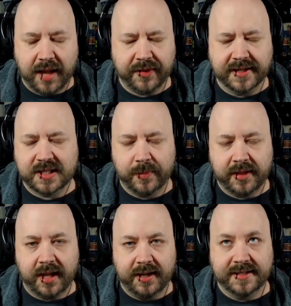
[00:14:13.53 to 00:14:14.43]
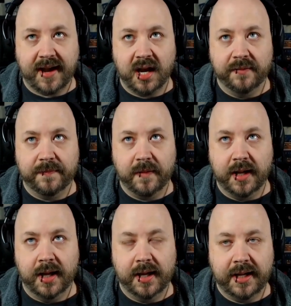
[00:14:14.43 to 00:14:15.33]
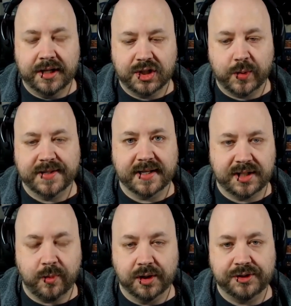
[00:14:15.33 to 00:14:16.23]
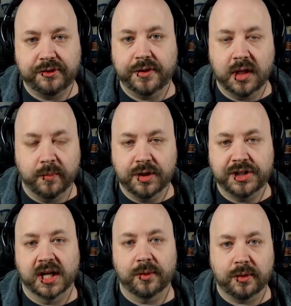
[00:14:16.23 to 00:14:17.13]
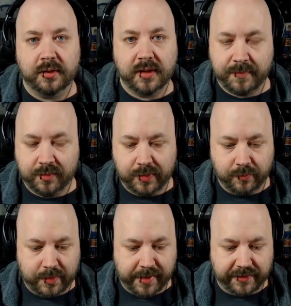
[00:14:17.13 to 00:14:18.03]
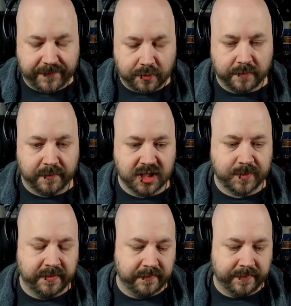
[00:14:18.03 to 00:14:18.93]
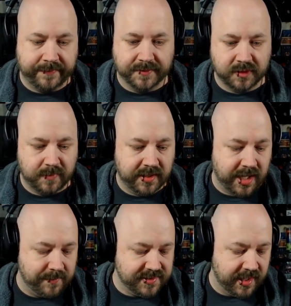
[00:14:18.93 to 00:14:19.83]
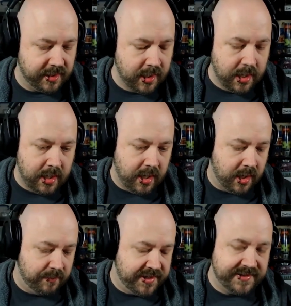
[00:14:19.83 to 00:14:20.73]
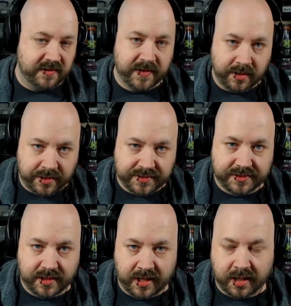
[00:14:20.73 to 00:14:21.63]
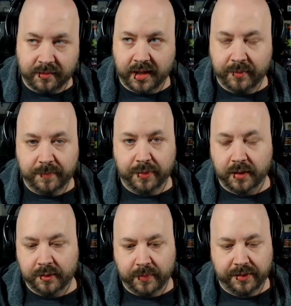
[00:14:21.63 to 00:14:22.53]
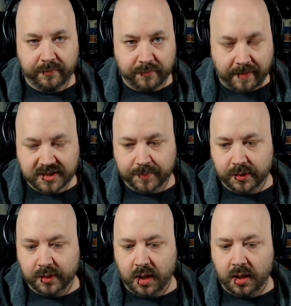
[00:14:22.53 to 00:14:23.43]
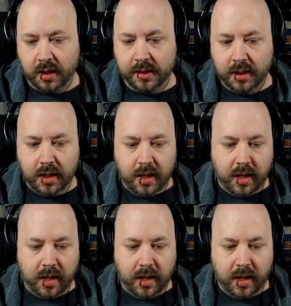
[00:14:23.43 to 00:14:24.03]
I think that's something that is kind of intrinsic to our studio in general. I mean, we make Funkoverse, but we've also made games like Disney Villainous that we partnered with Ravensburger on.